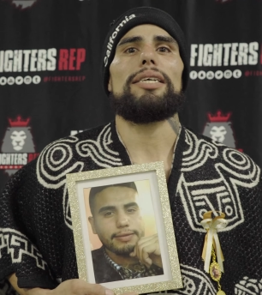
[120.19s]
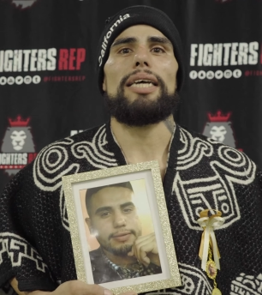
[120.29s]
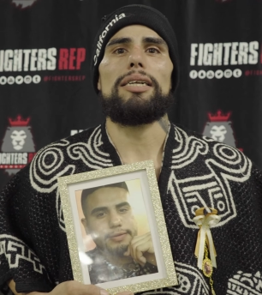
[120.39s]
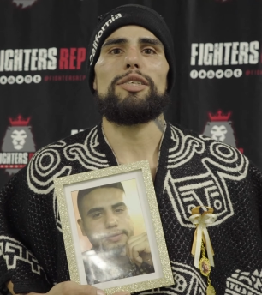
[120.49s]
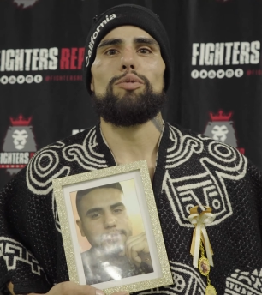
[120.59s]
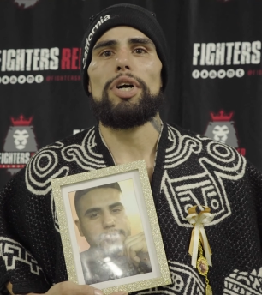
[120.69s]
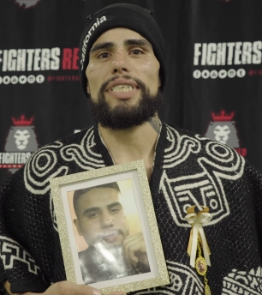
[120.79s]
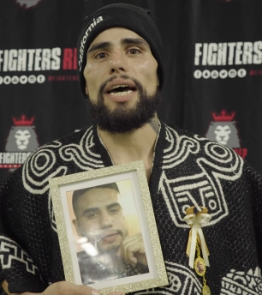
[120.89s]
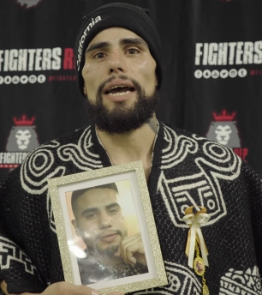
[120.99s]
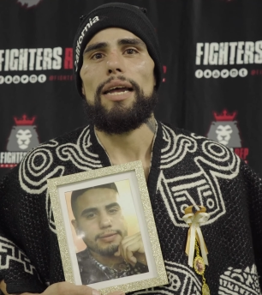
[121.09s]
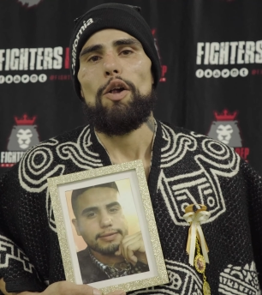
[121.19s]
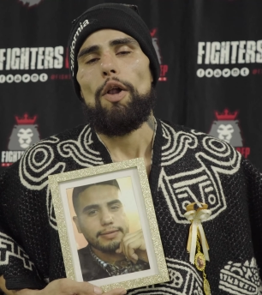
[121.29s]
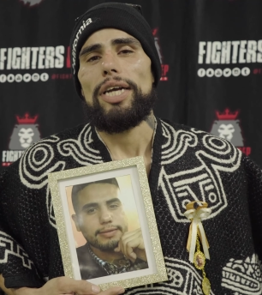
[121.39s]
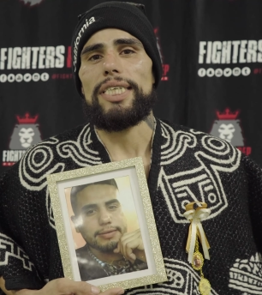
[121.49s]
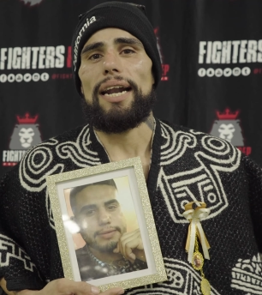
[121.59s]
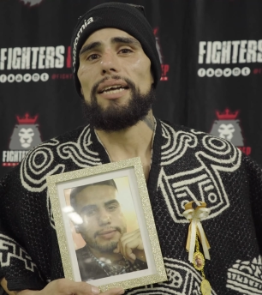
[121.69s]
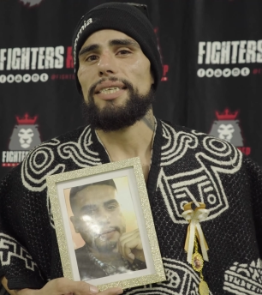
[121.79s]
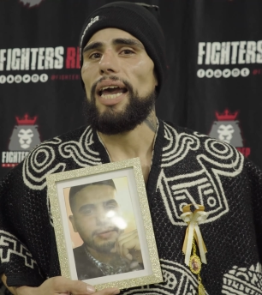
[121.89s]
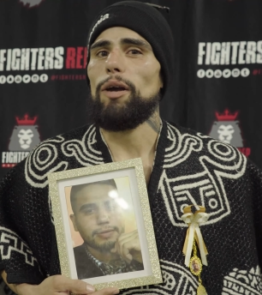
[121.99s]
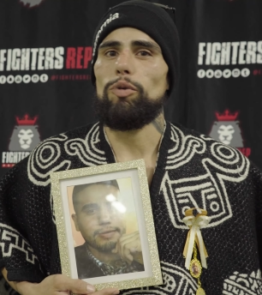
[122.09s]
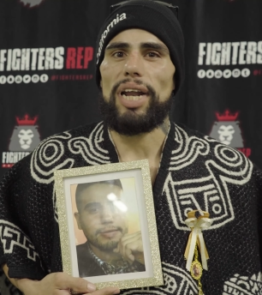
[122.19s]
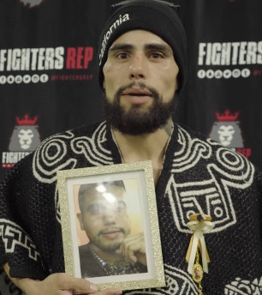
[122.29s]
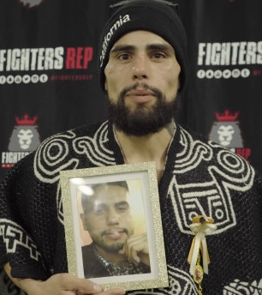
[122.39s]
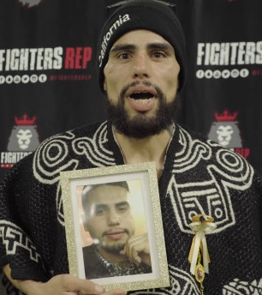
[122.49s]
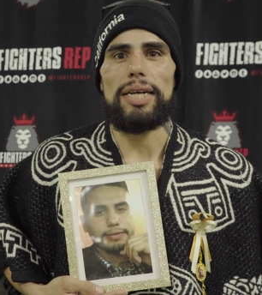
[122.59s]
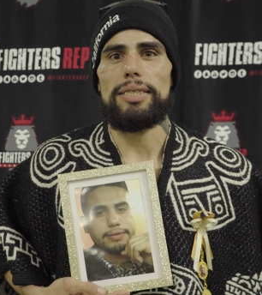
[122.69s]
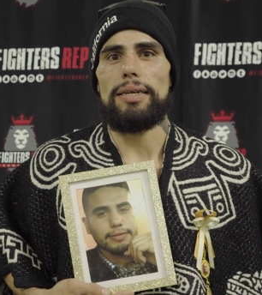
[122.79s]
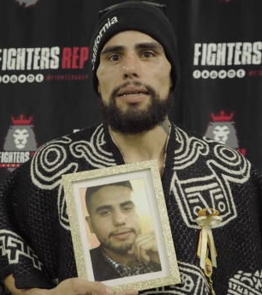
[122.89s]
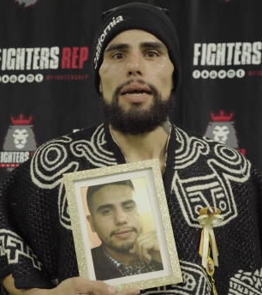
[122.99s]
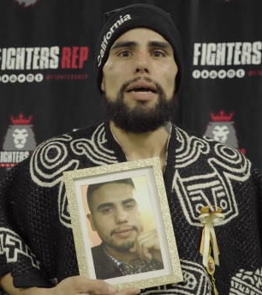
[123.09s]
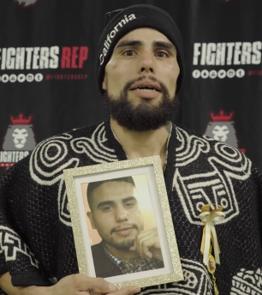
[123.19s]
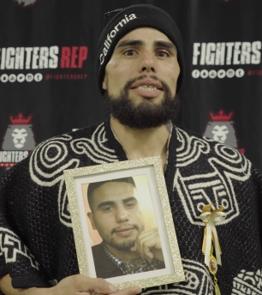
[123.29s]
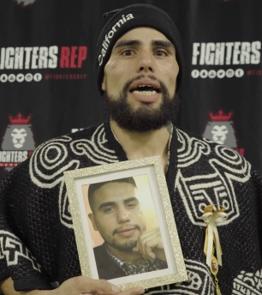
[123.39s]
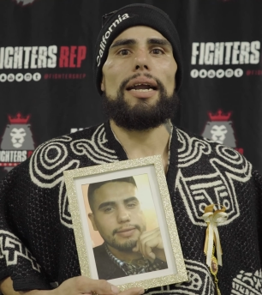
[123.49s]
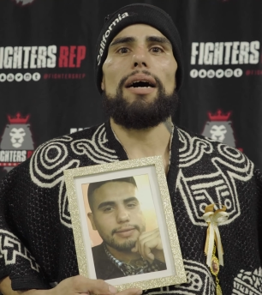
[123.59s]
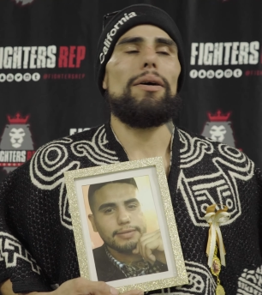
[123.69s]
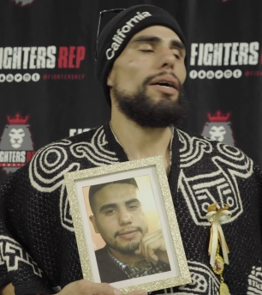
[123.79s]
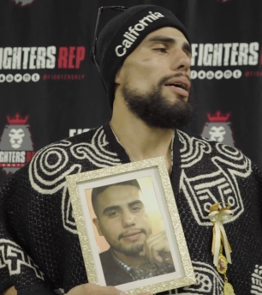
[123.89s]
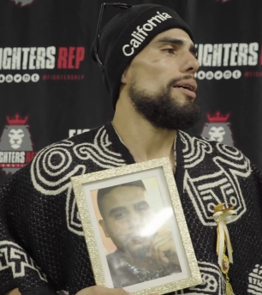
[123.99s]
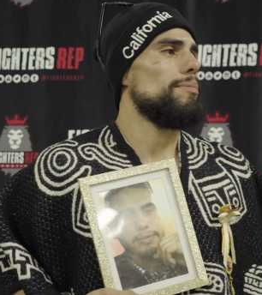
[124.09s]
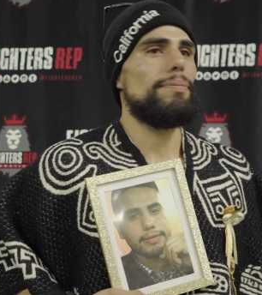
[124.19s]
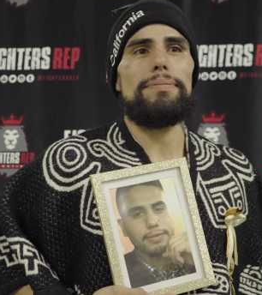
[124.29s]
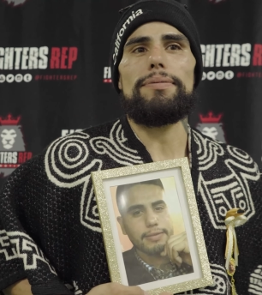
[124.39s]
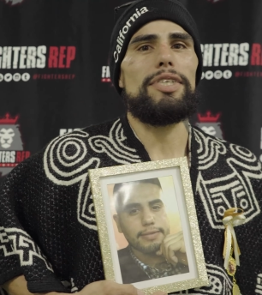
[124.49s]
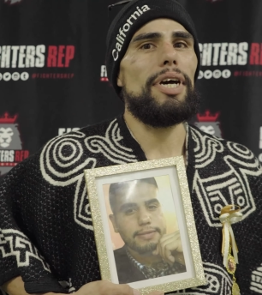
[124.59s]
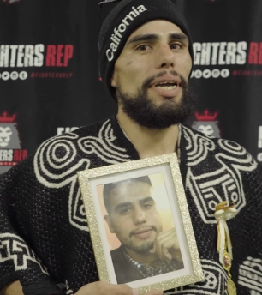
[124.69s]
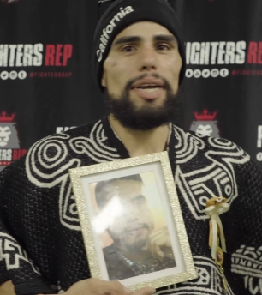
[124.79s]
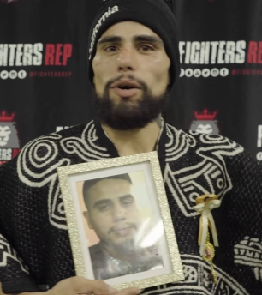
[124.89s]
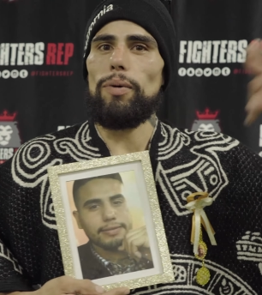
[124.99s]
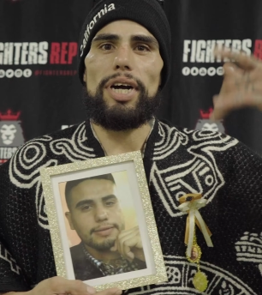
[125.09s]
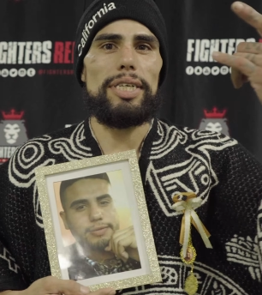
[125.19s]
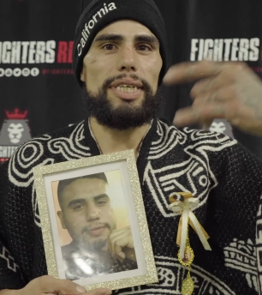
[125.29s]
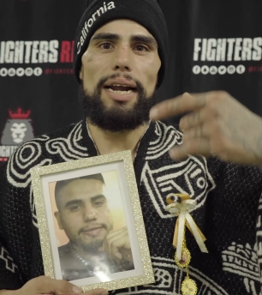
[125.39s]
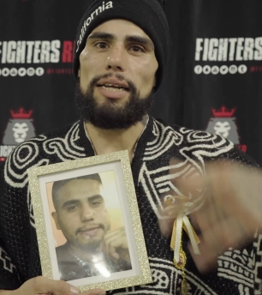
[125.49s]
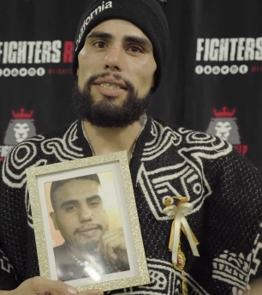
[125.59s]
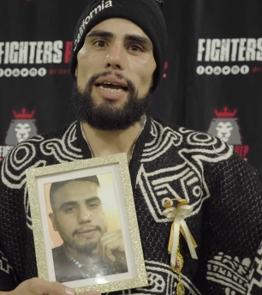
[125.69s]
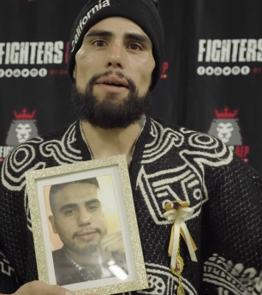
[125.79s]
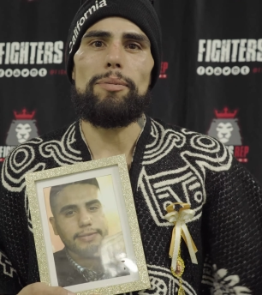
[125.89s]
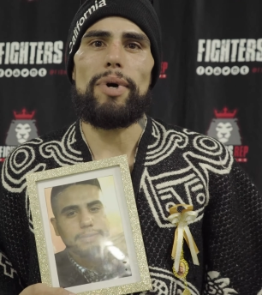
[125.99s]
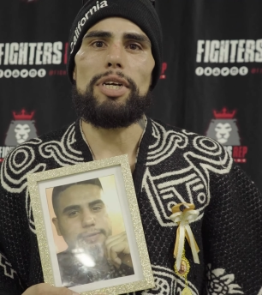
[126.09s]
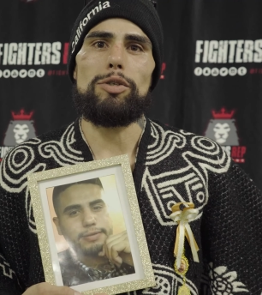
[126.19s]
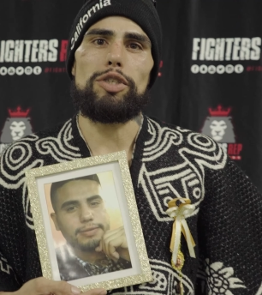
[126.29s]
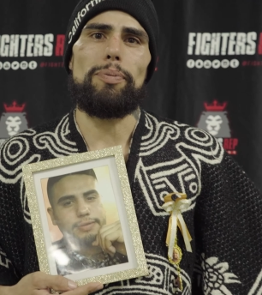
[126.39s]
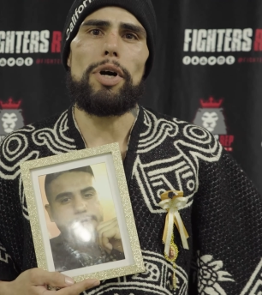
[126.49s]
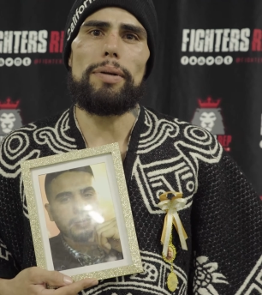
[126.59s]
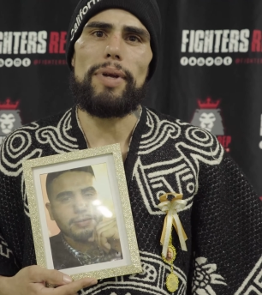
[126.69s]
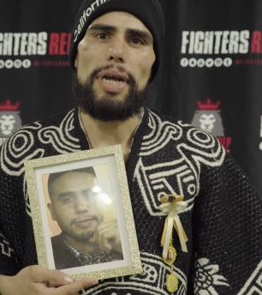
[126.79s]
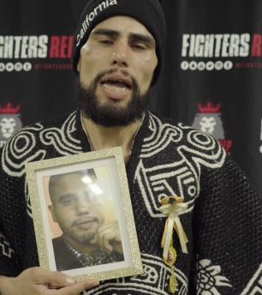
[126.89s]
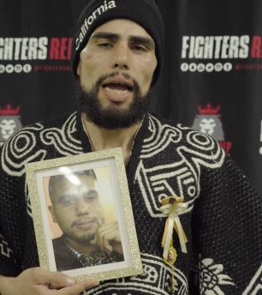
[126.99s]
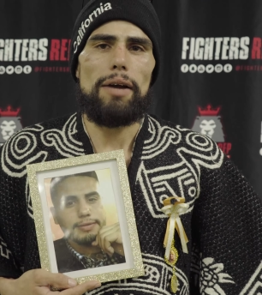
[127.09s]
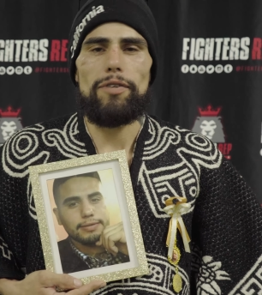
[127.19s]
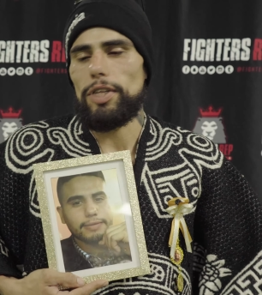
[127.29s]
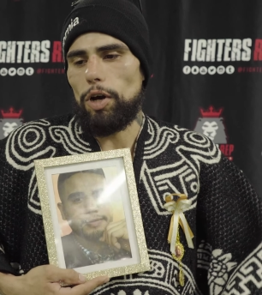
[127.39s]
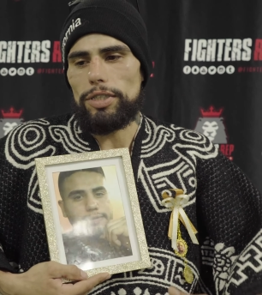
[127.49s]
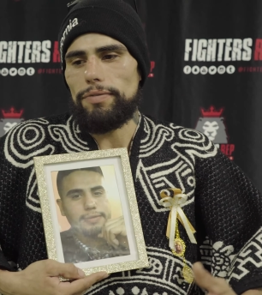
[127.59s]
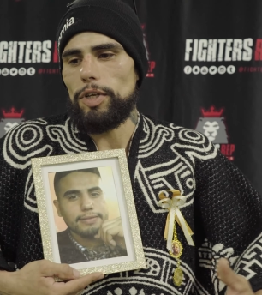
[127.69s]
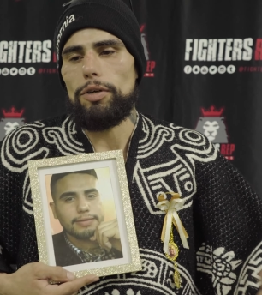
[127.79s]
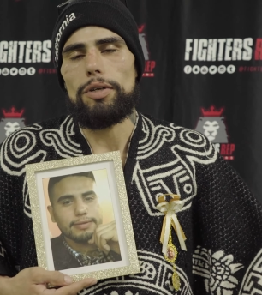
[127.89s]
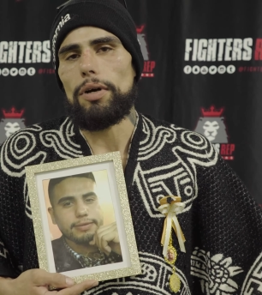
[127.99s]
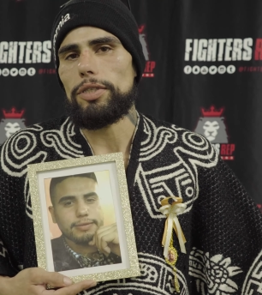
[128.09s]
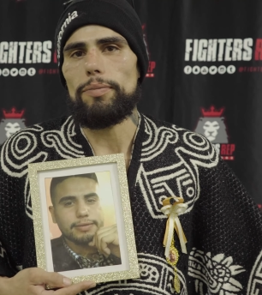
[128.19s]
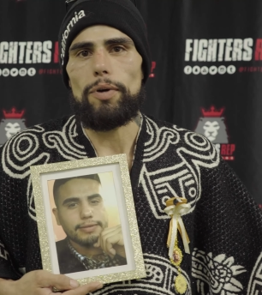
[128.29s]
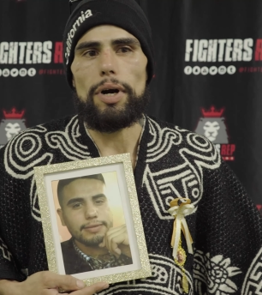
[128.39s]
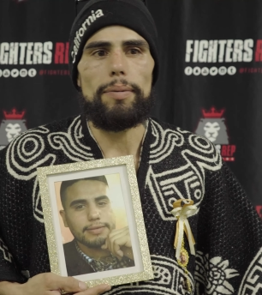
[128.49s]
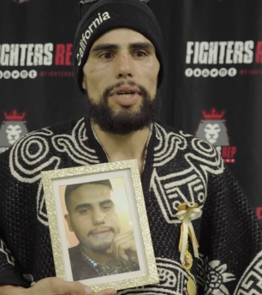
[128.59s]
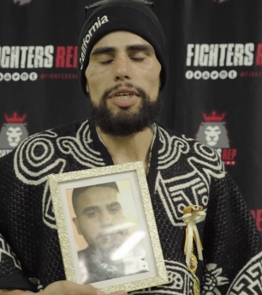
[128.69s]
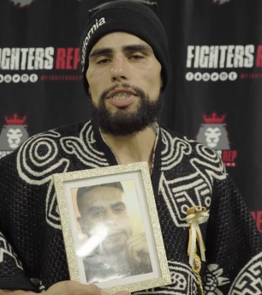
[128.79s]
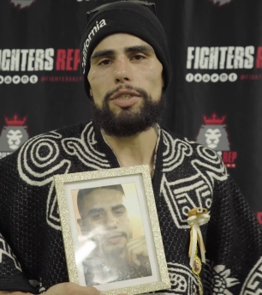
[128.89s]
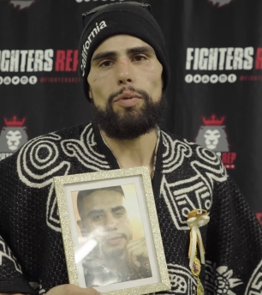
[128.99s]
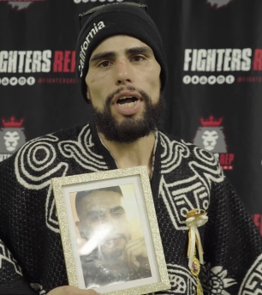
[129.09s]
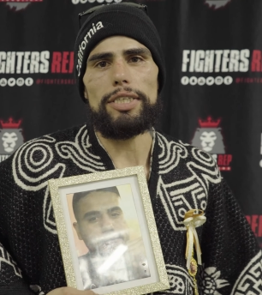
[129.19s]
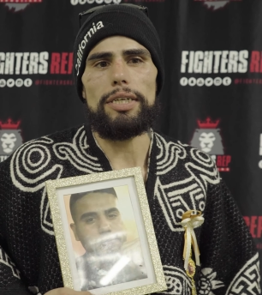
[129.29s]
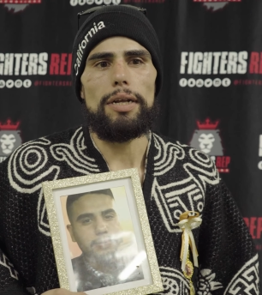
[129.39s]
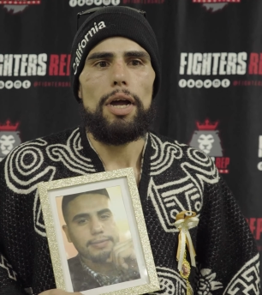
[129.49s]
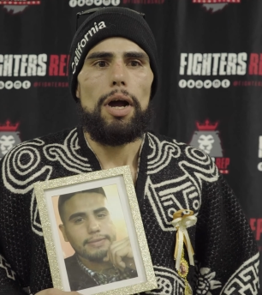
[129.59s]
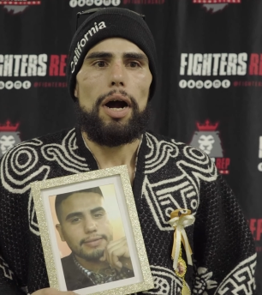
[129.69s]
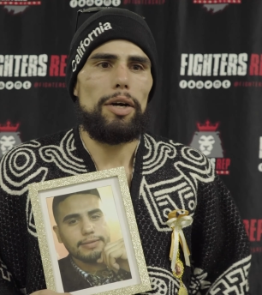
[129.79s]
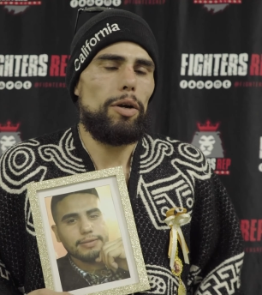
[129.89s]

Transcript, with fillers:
Speaker 1: Los Angeles Muay Thai. Shout out to 818 Boxing. Shout out uh, to Inglewood. Shout out to everybody who's supporting me. And for those of you who don't support me and you're just watching or